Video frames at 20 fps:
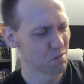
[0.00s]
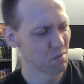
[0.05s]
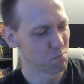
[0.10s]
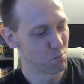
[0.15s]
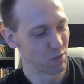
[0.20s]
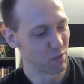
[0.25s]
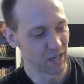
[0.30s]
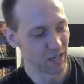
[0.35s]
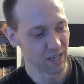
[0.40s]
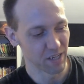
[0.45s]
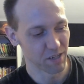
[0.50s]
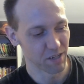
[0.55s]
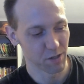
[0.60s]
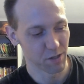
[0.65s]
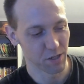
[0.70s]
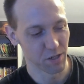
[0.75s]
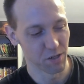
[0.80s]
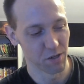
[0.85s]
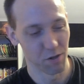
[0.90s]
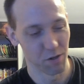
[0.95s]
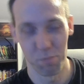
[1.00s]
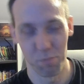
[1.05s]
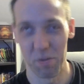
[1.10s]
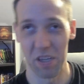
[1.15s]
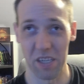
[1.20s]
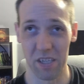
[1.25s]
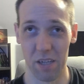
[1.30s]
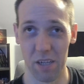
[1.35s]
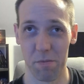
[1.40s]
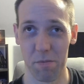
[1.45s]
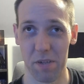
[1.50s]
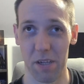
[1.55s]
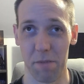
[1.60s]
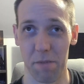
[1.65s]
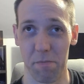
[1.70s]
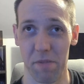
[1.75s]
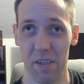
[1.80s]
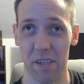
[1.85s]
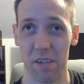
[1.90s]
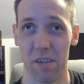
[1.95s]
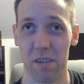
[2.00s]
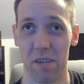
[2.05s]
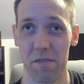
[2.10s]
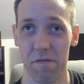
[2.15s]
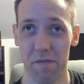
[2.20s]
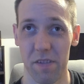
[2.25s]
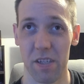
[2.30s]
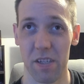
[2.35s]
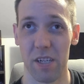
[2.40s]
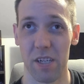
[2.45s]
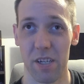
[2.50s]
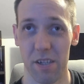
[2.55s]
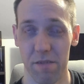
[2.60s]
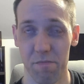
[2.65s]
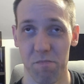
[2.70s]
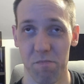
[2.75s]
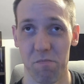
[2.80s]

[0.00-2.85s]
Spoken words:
But I also picked up something off there